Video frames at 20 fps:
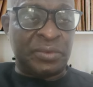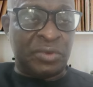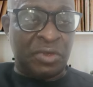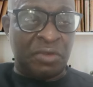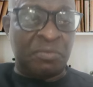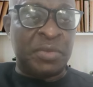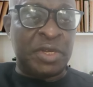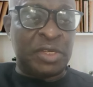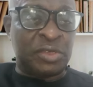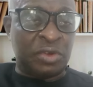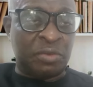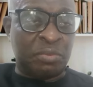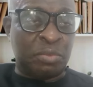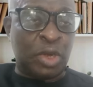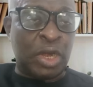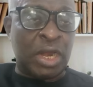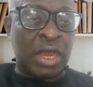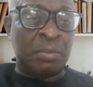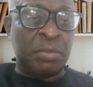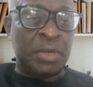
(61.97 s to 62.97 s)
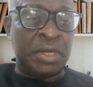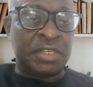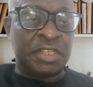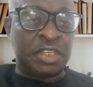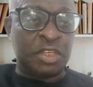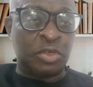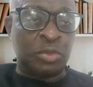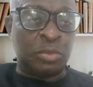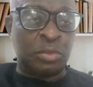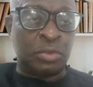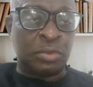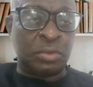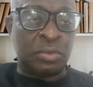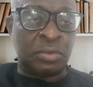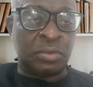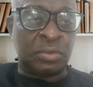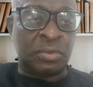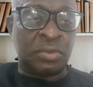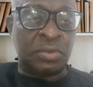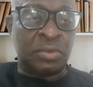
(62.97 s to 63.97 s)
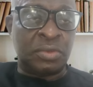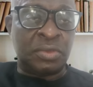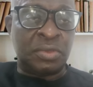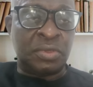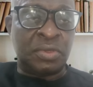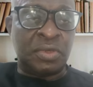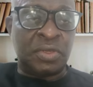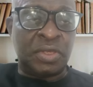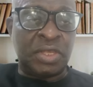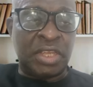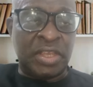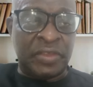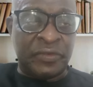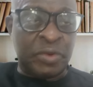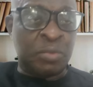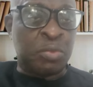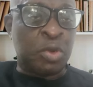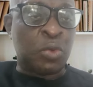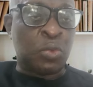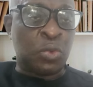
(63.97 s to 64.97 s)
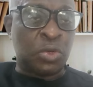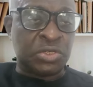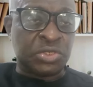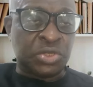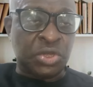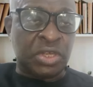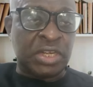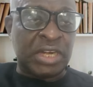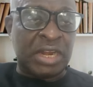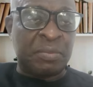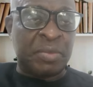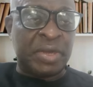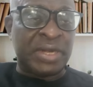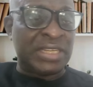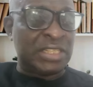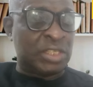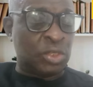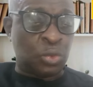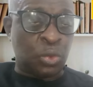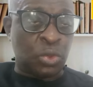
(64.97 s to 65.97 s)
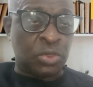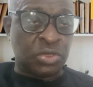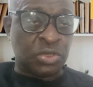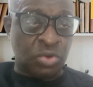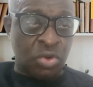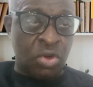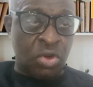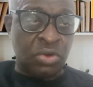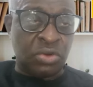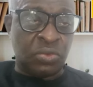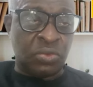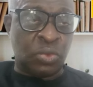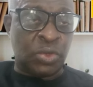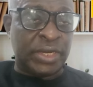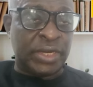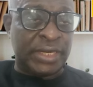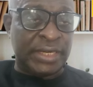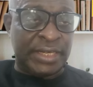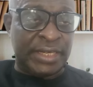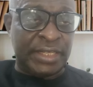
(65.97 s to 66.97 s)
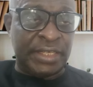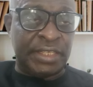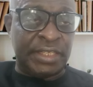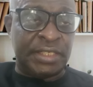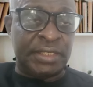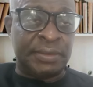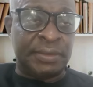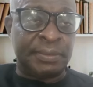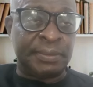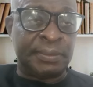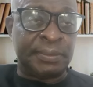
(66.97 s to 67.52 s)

government of Bola Ahmed Tinubu. Everybody was talking about that it was wrong what they did,